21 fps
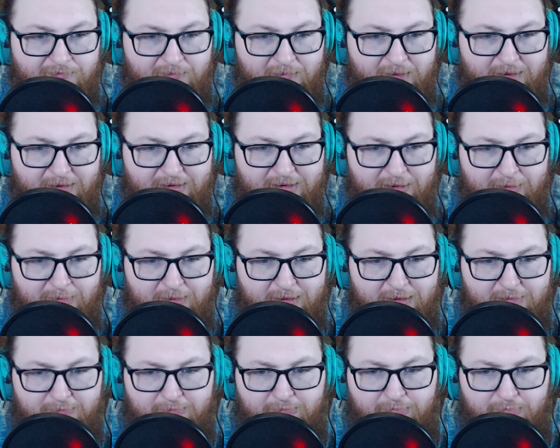Seems
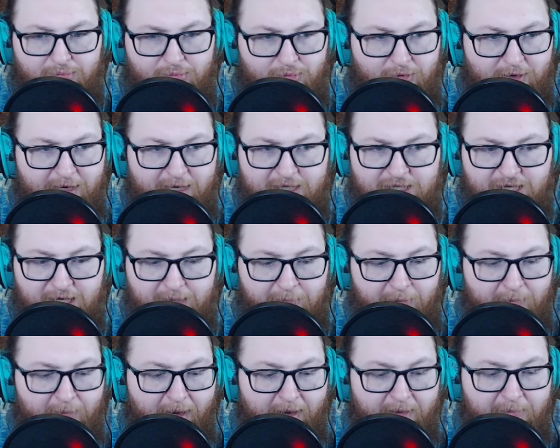pretty cheap in
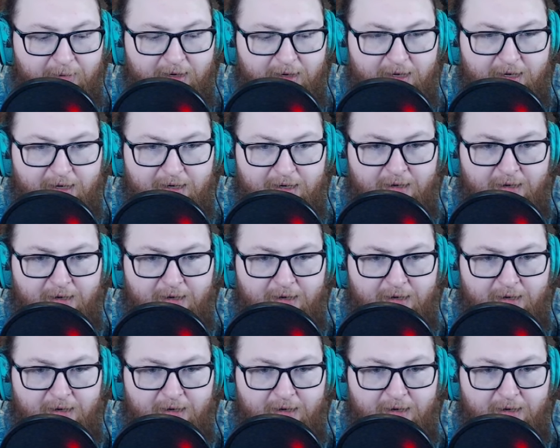my opinion.